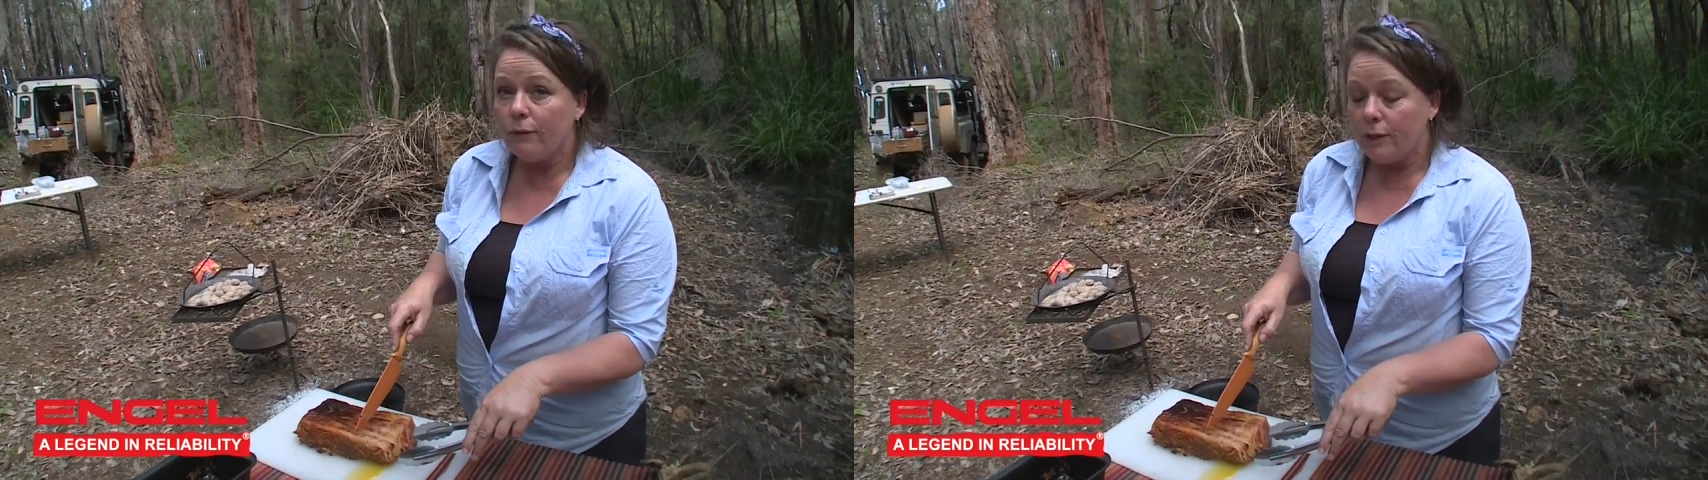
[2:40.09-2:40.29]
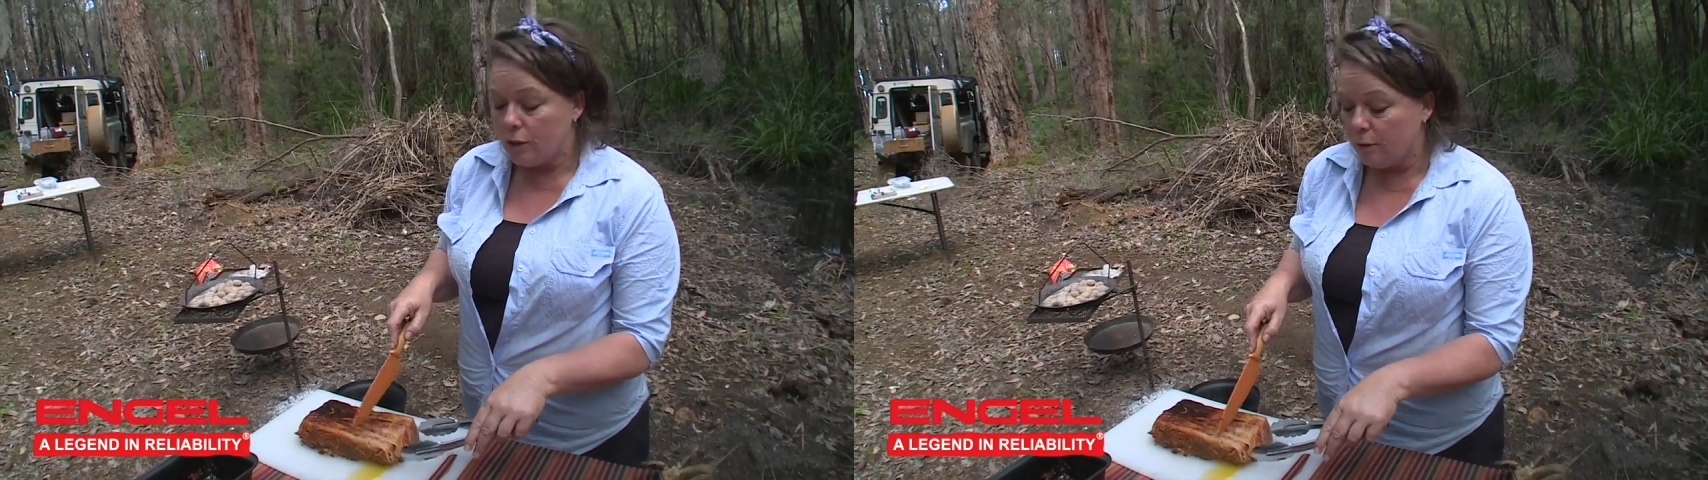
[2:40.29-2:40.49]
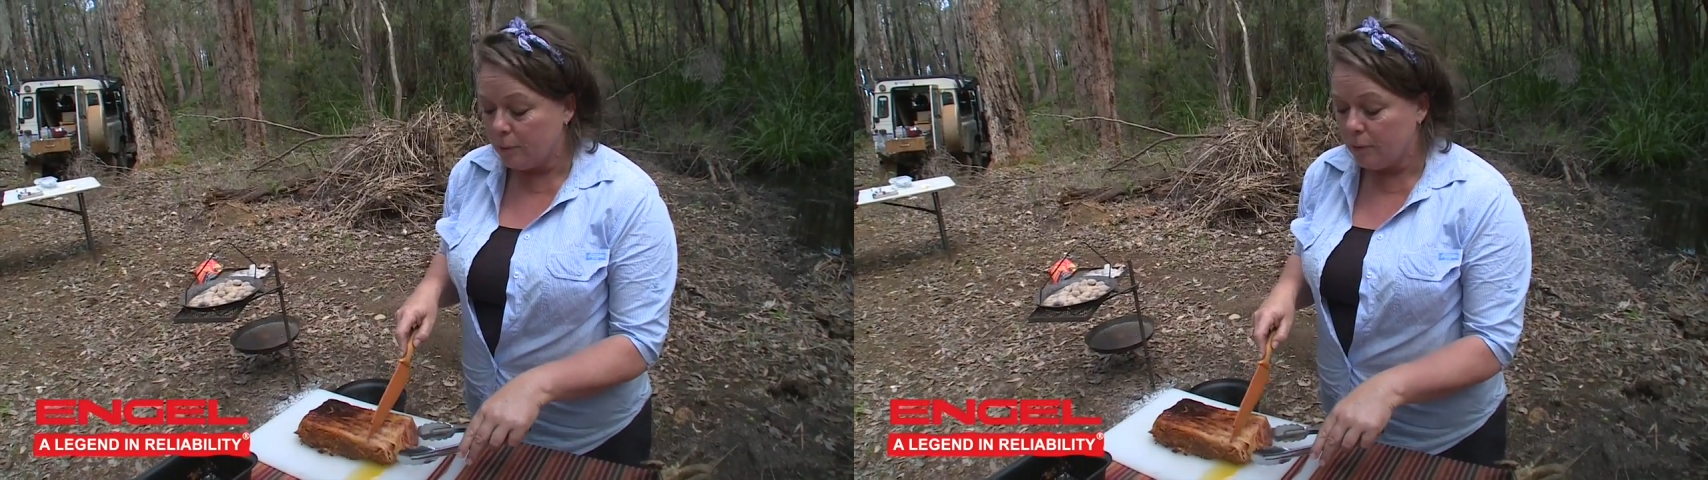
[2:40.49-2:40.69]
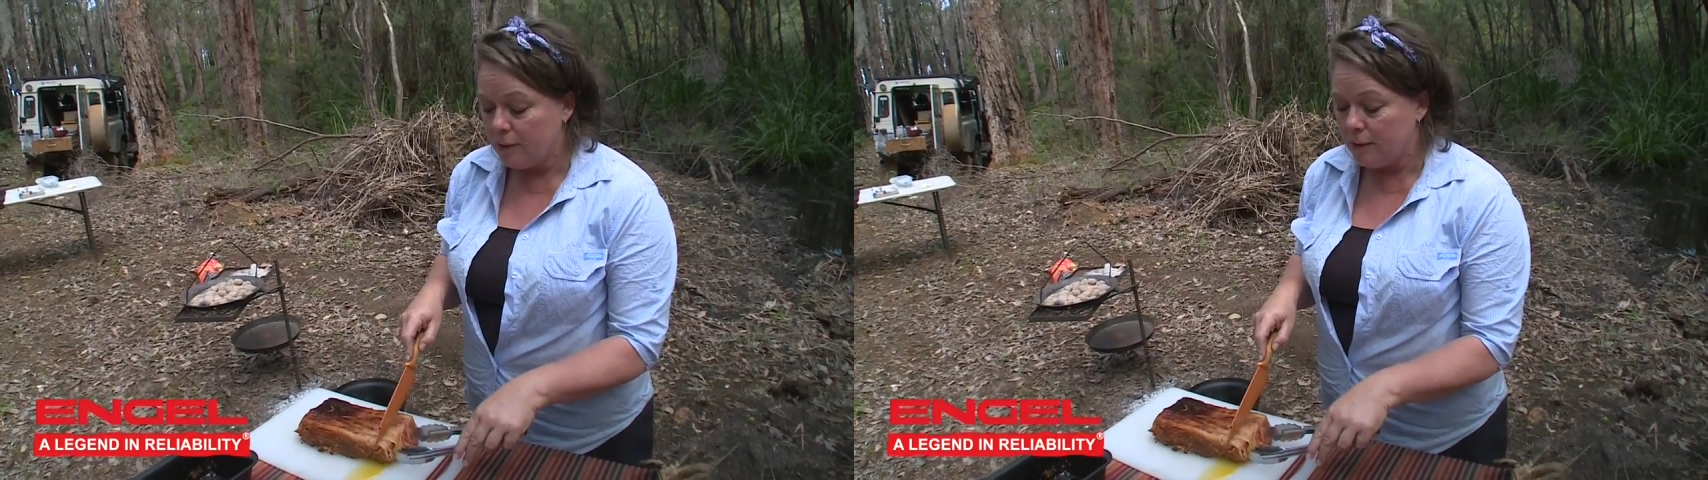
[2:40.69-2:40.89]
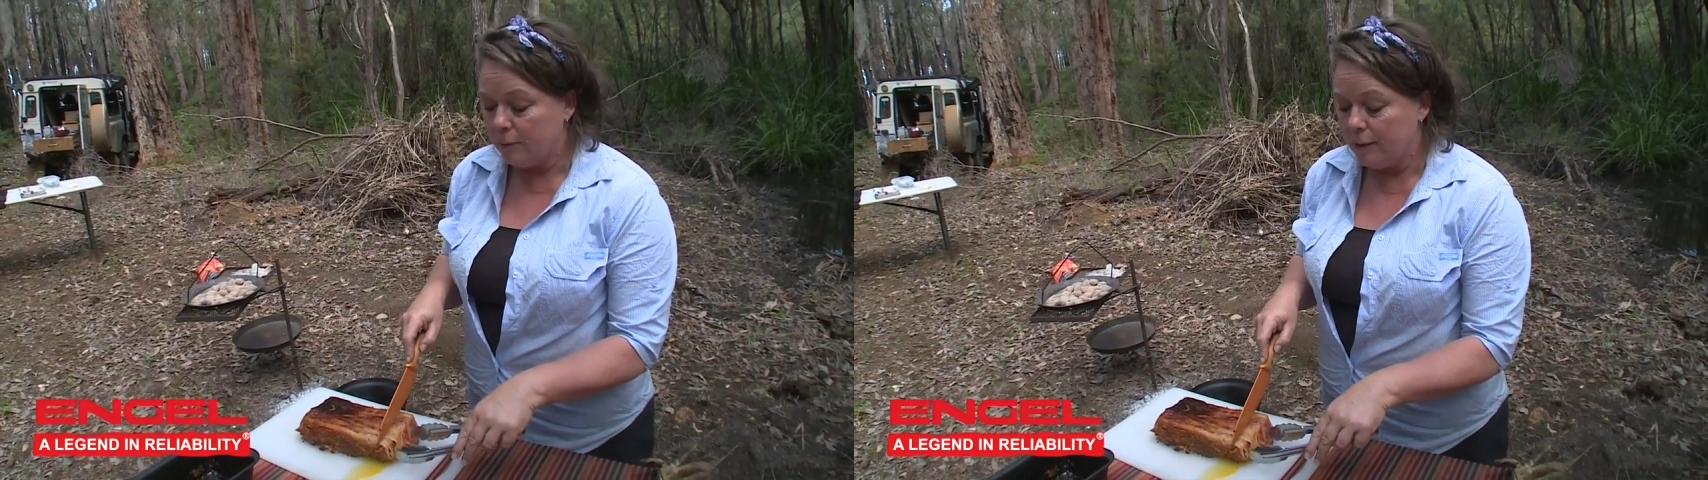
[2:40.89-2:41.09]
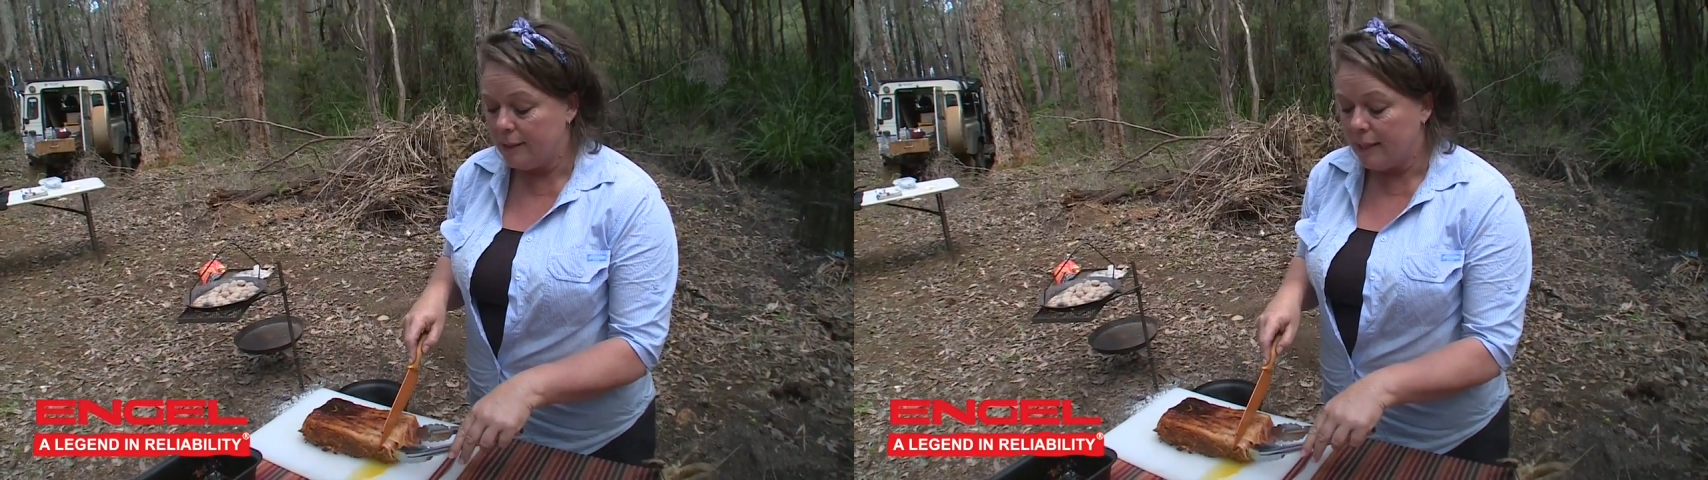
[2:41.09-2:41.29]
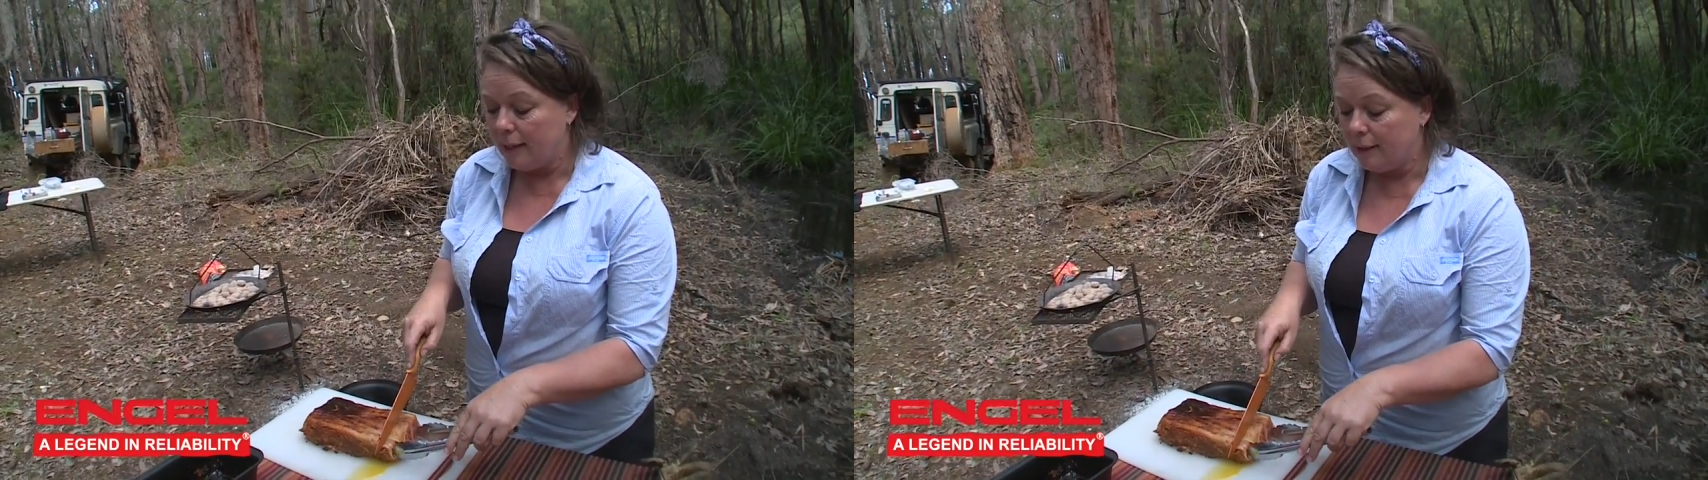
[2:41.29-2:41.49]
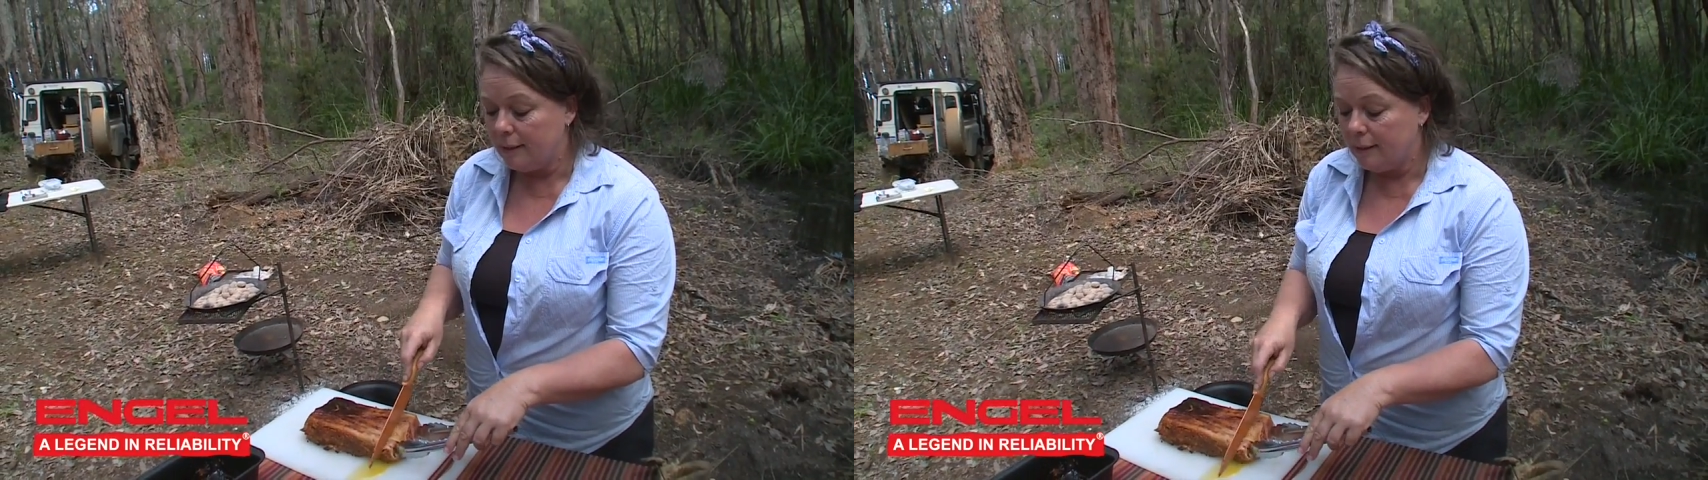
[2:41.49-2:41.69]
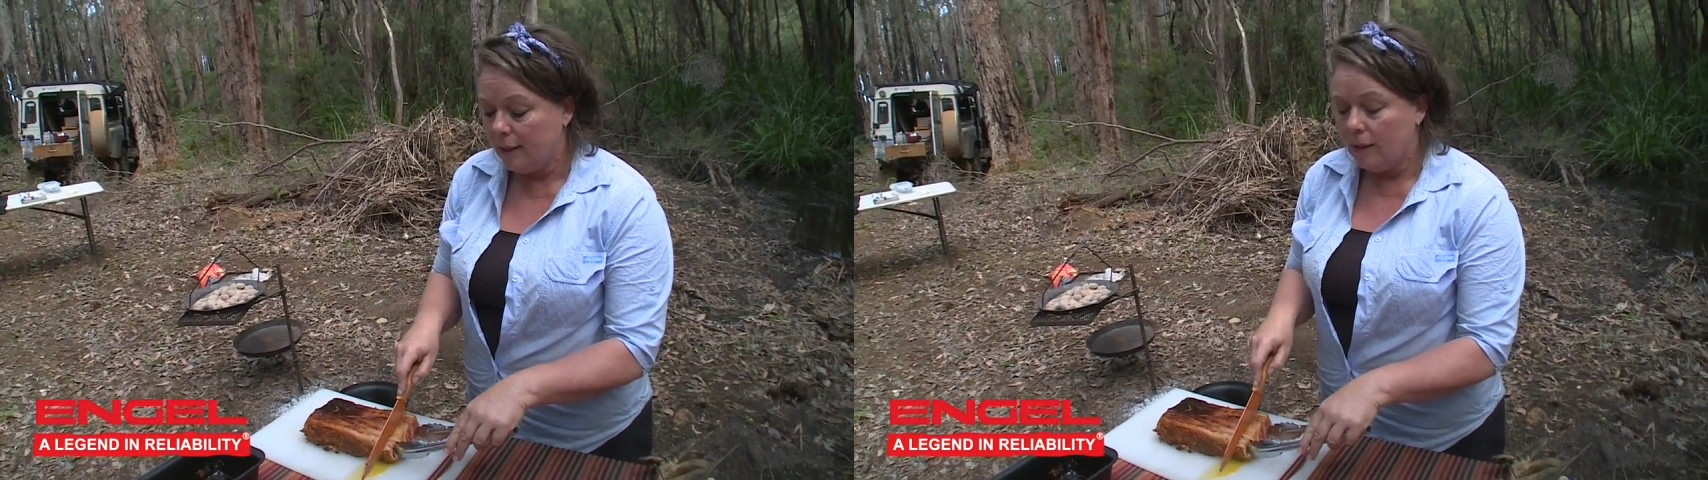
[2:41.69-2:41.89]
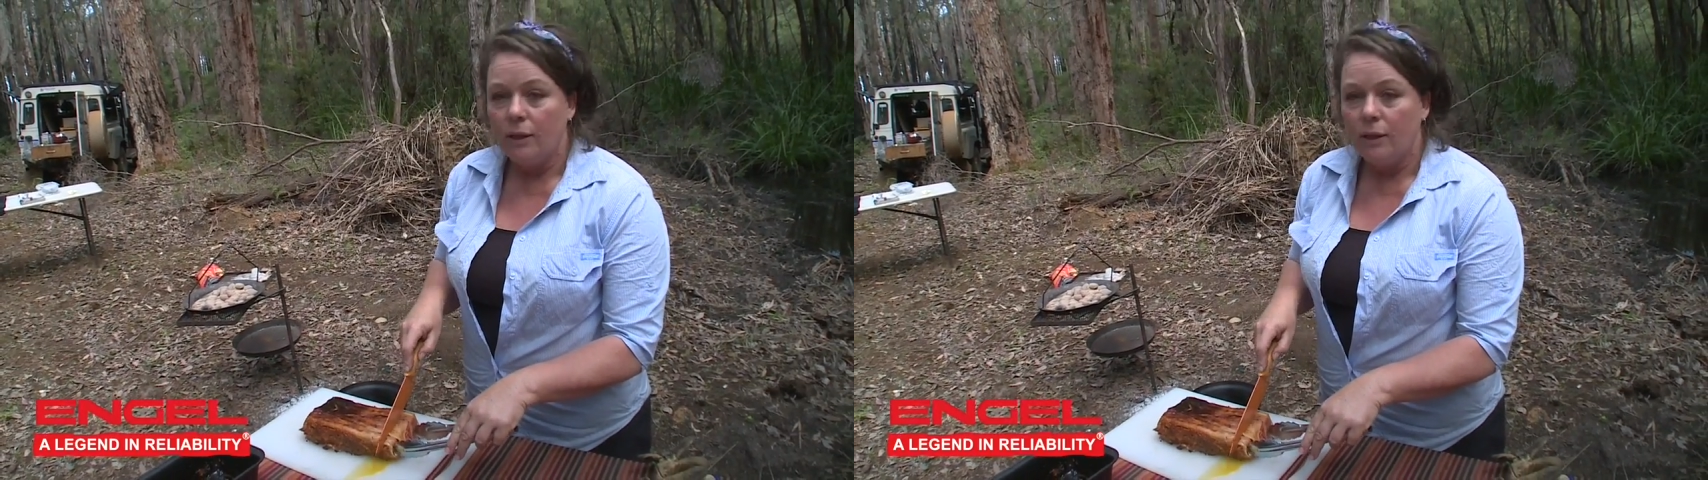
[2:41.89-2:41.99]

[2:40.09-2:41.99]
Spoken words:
vegetables, with salad.